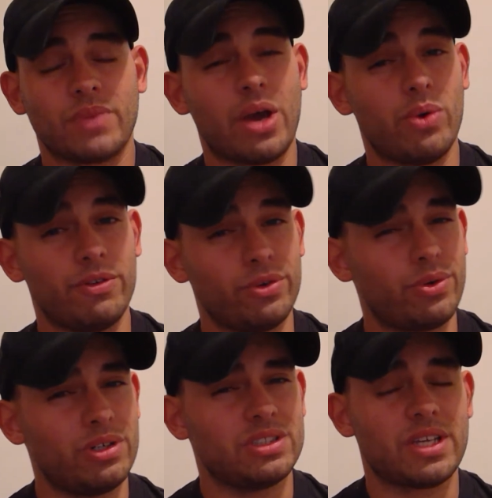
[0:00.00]
However,
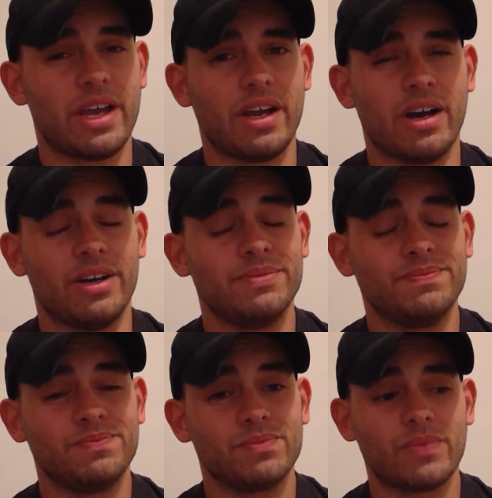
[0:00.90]
there is a
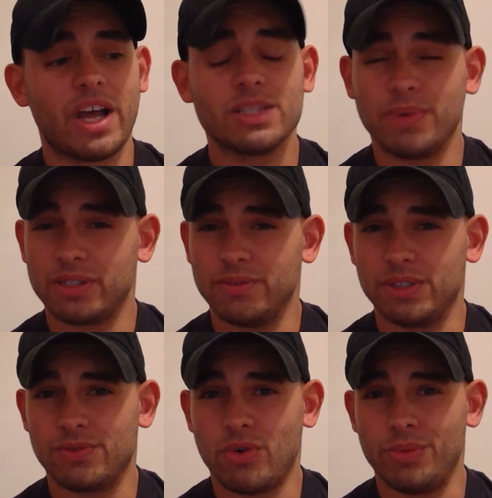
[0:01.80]
aspect of
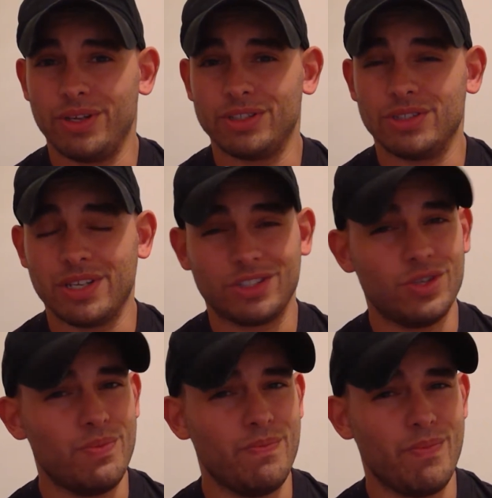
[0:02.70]
this formulation that
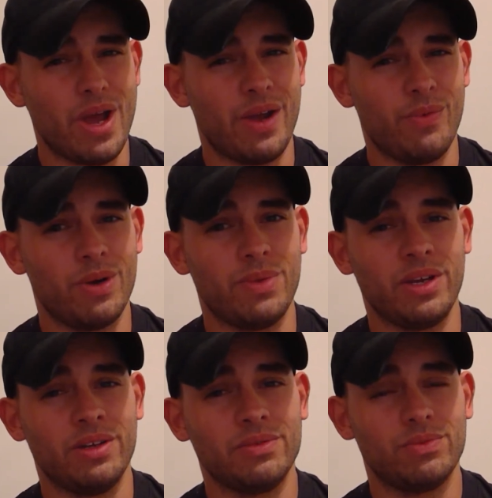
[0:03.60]
you may want to
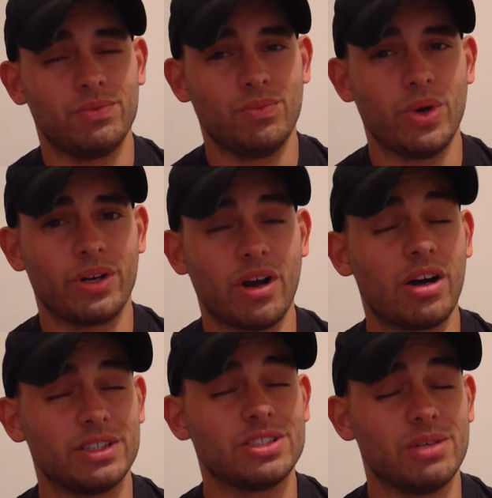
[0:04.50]
be
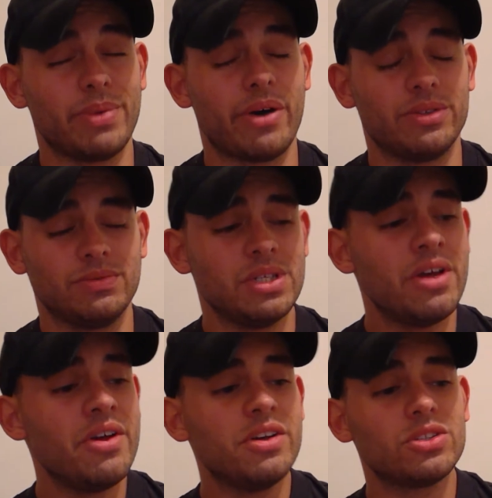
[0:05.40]
cognizant about.
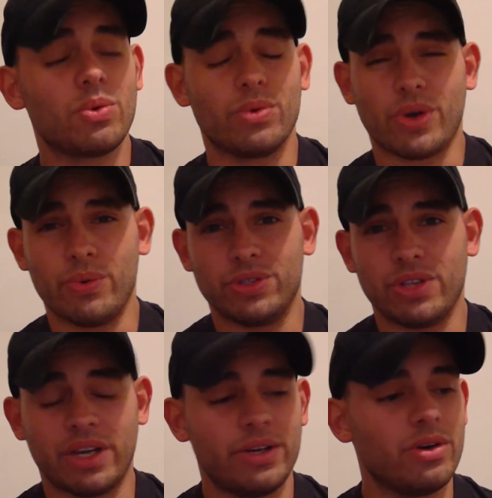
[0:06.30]
So we'll go into
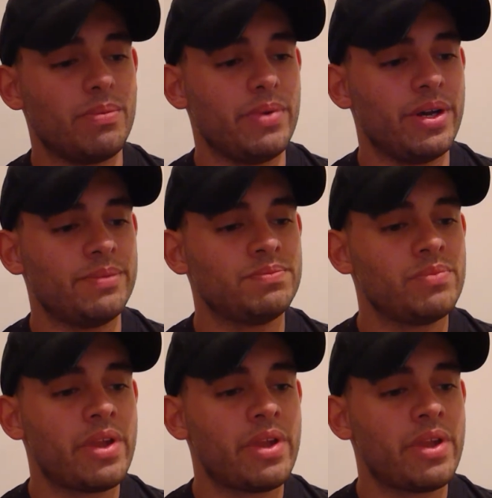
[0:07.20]
that here in a minute.